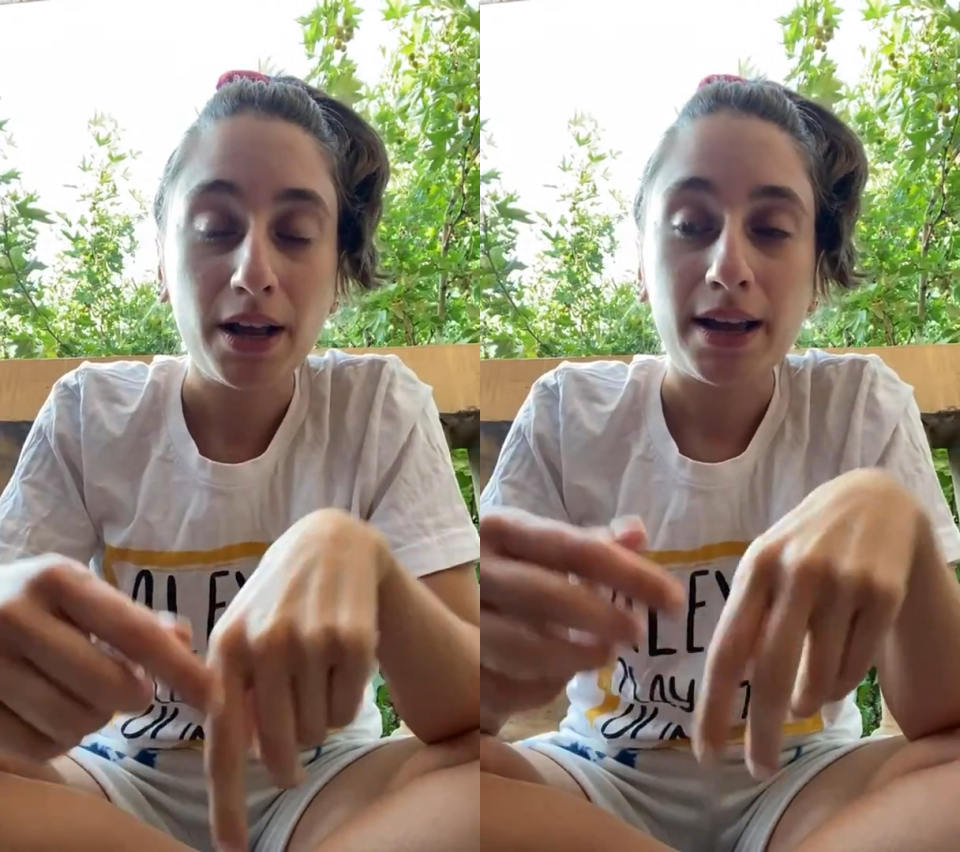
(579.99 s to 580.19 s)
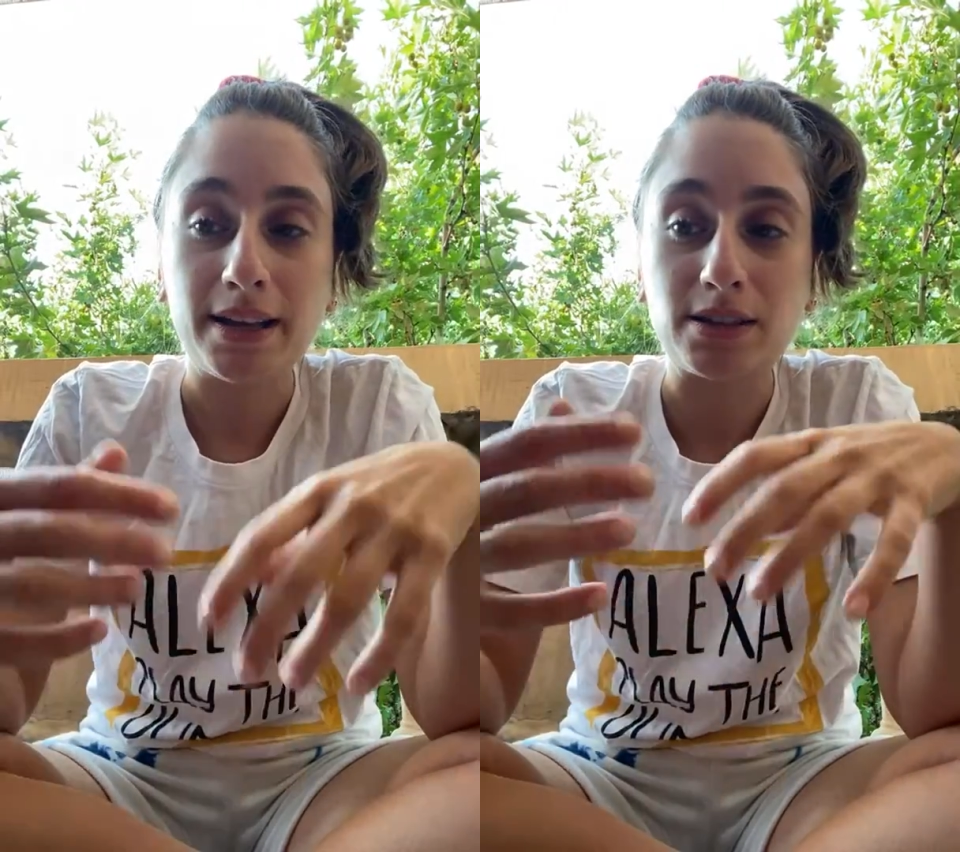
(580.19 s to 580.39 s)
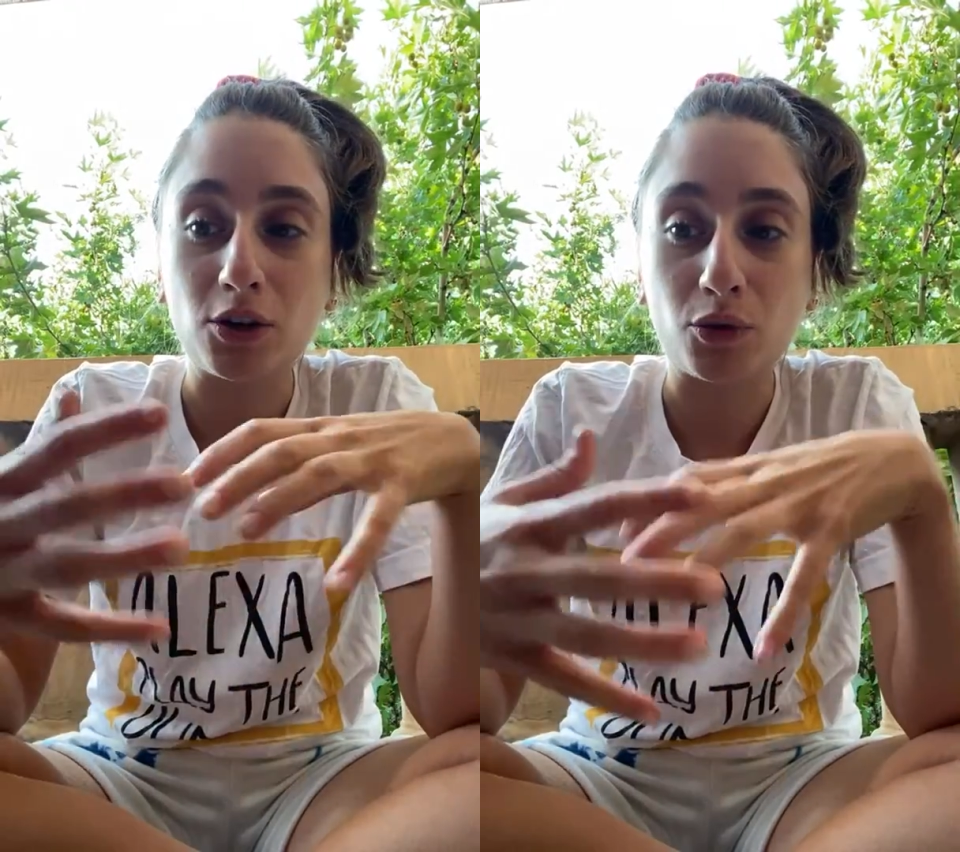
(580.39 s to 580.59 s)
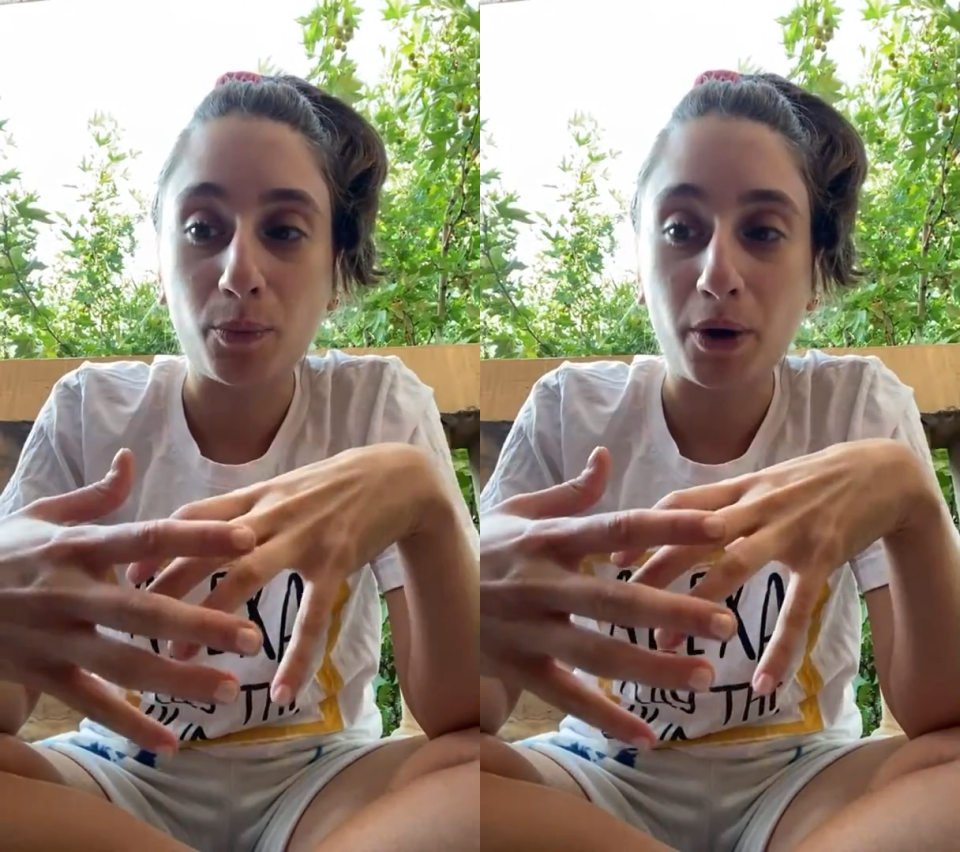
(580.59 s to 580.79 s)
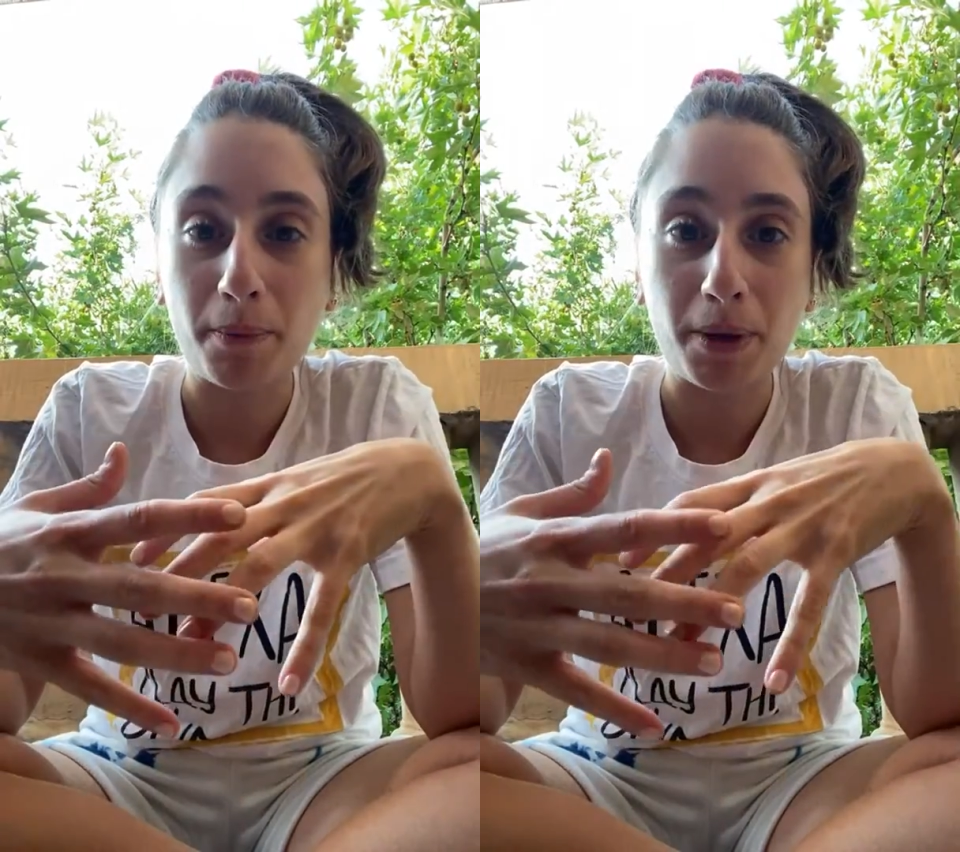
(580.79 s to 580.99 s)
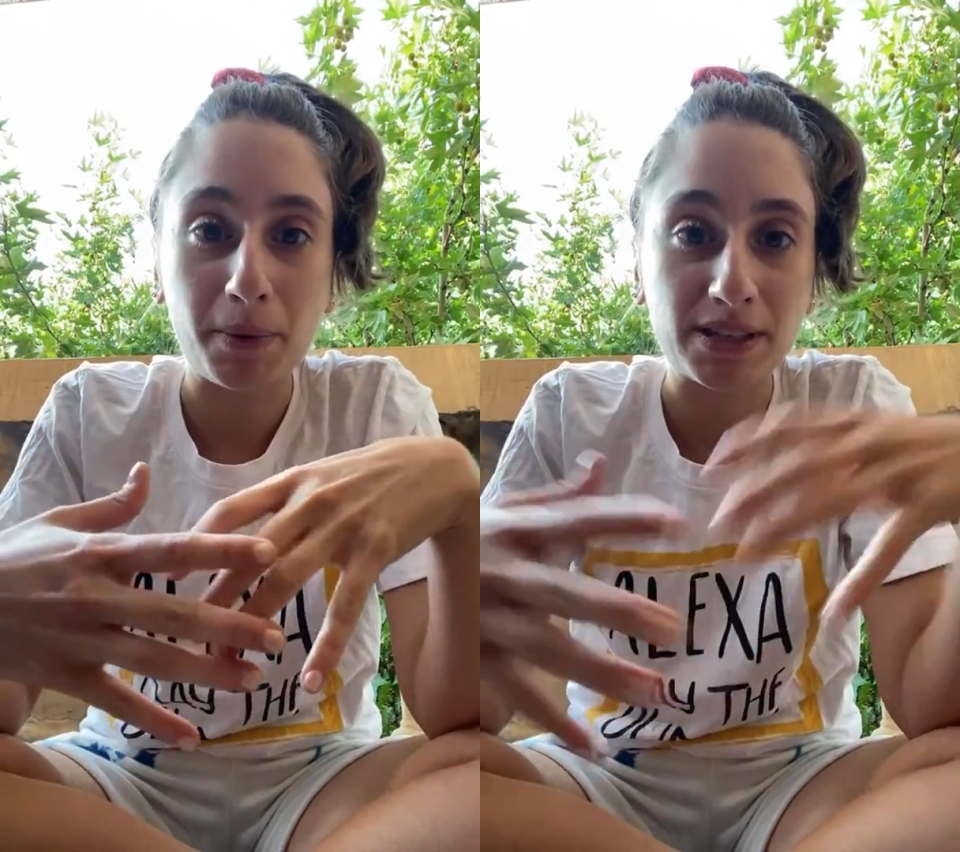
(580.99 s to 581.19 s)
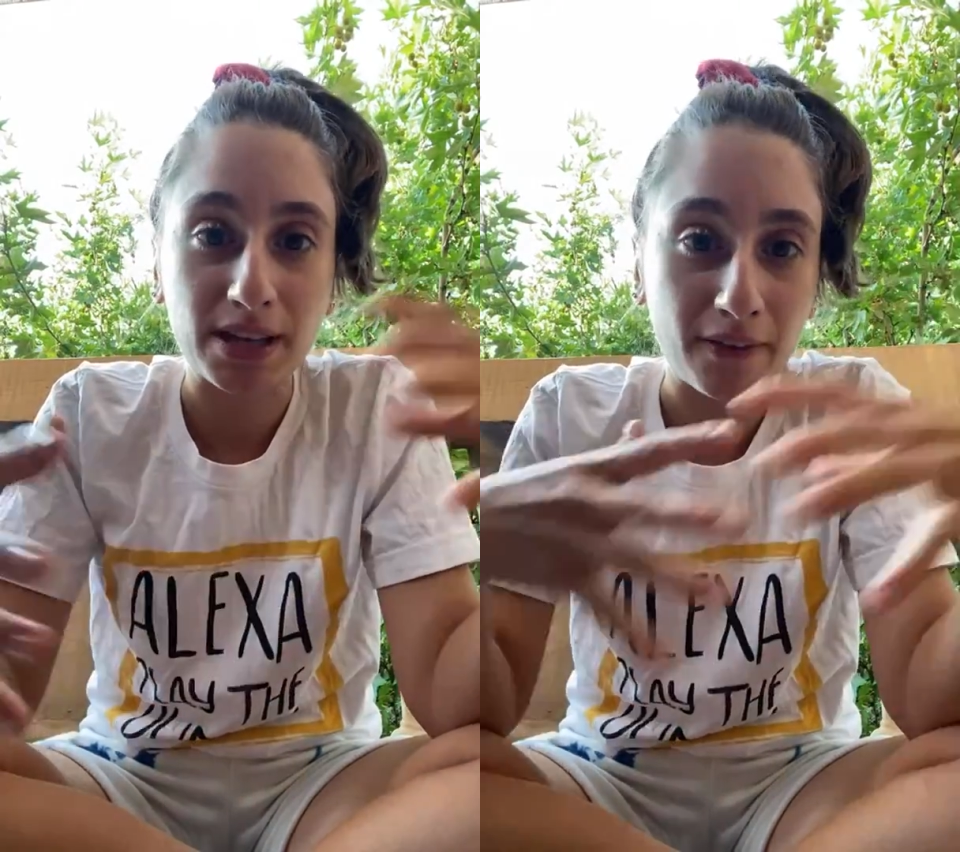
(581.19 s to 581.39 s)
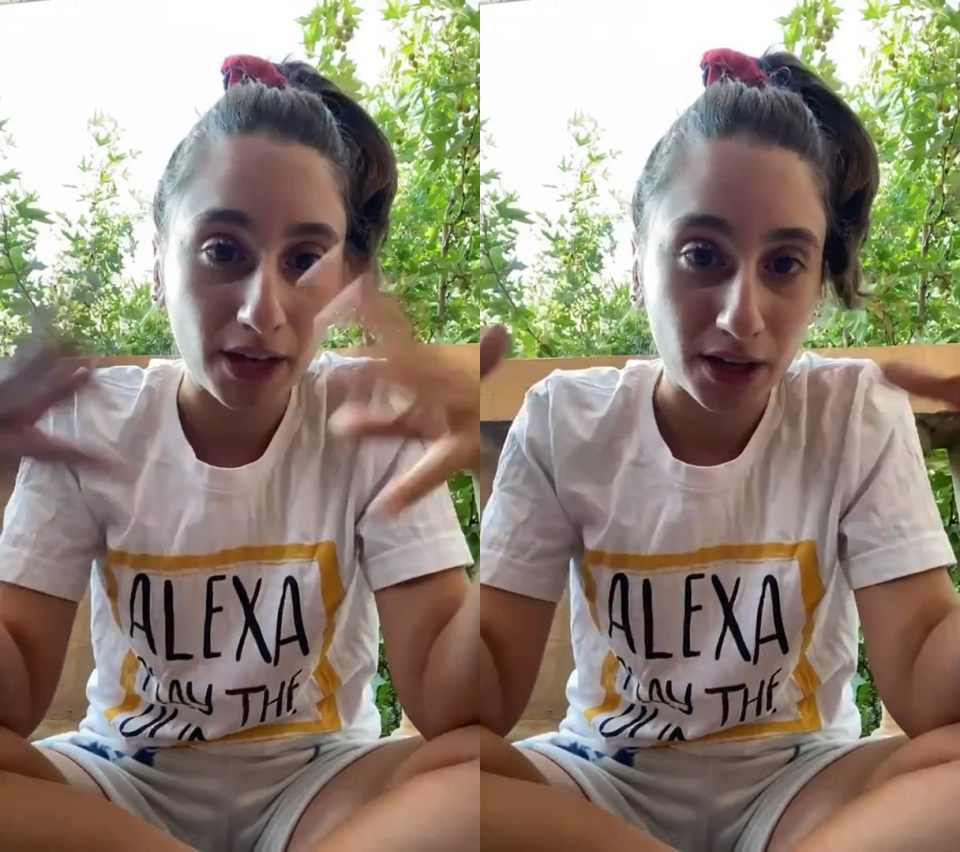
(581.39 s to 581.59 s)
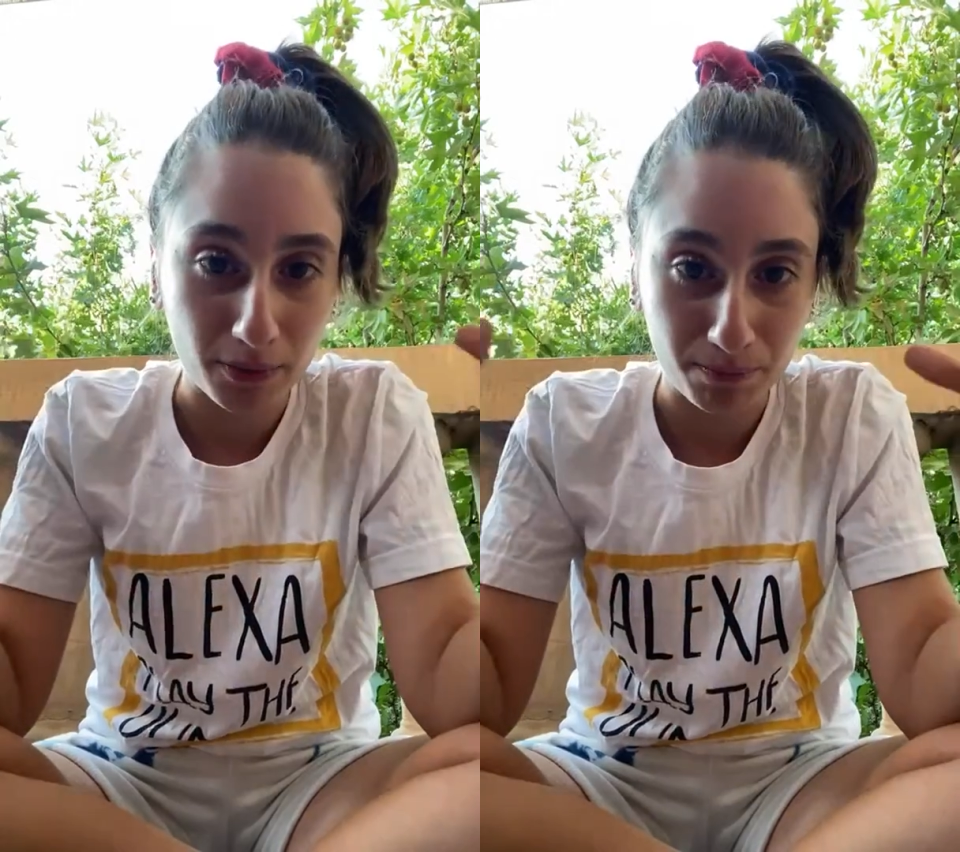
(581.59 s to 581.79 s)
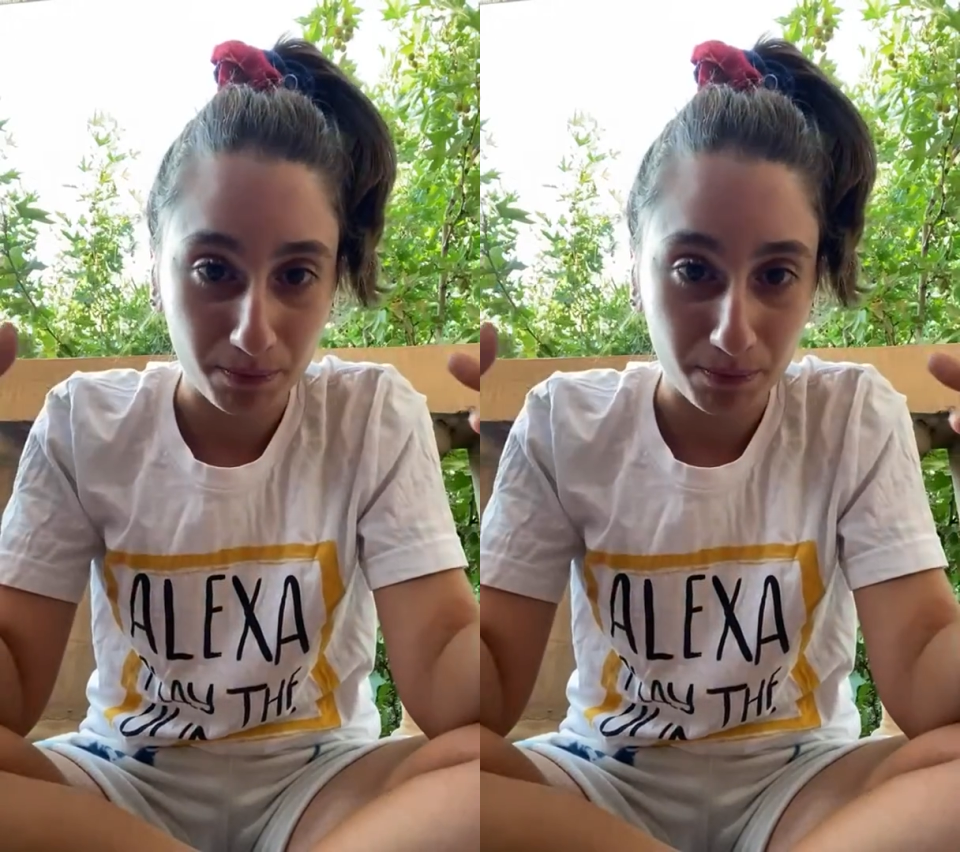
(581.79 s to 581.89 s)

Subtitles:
It's a group where people, it's kind of like a